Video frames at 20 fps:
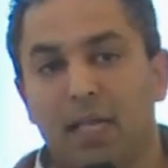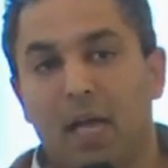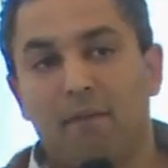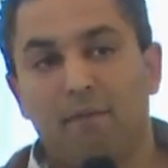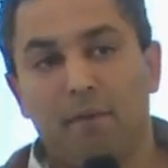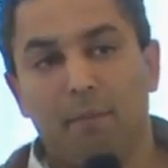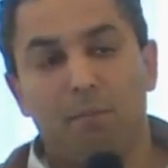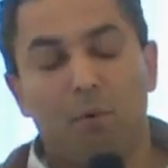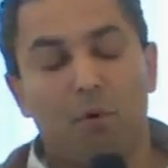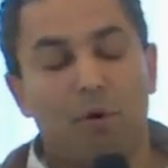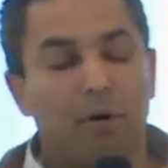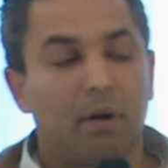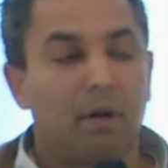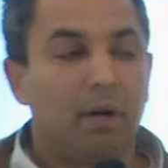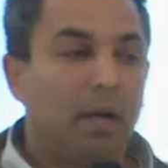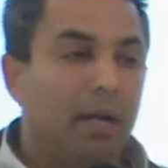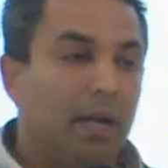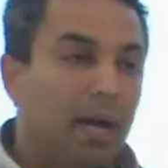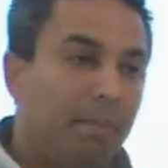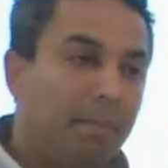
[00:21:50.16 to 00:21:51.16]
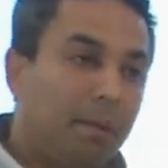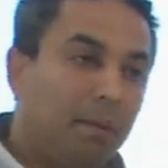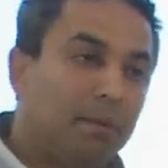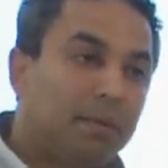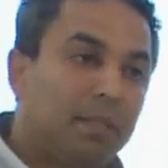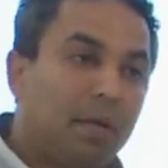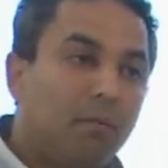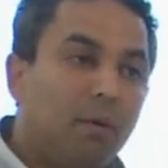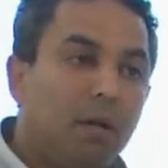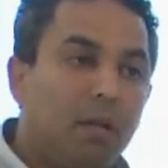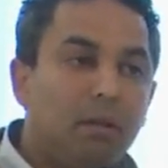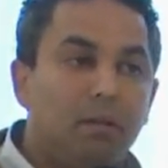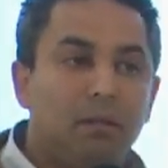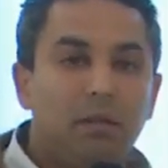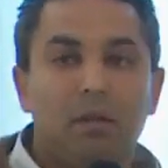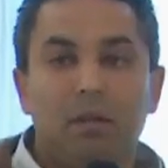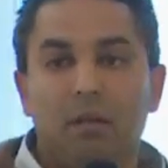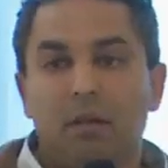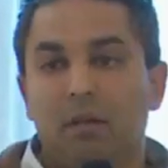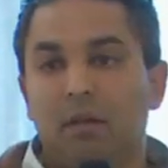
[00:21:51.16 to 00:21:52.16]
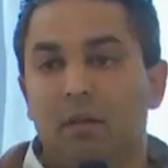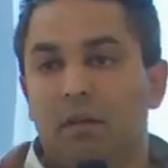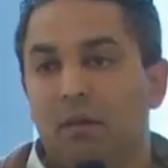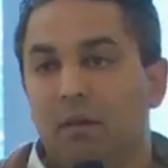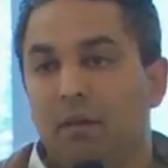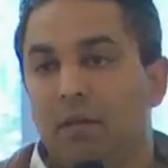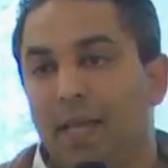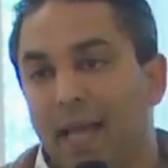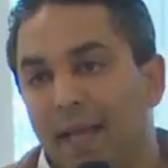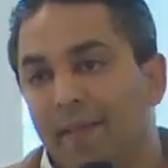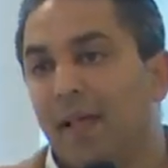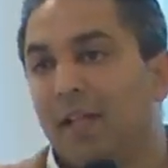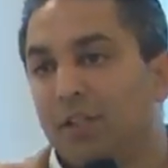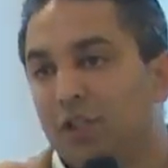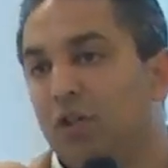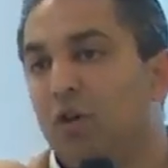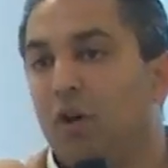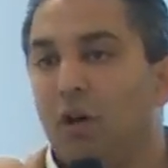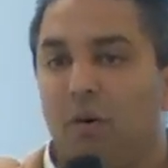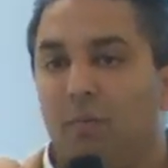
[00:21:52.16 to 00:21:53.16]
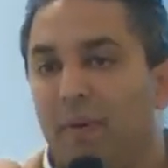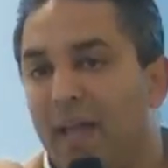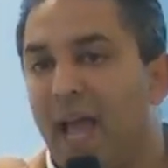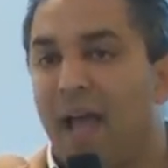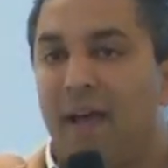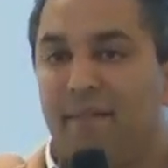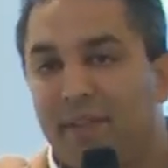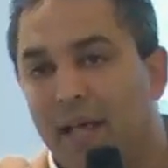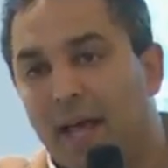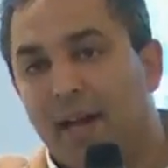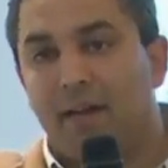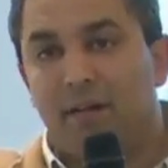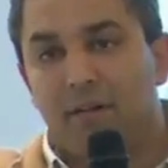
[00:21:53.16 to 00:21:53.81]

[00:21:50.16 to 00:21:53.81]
kind of important. Now people say, well, yeah, that's good. We have that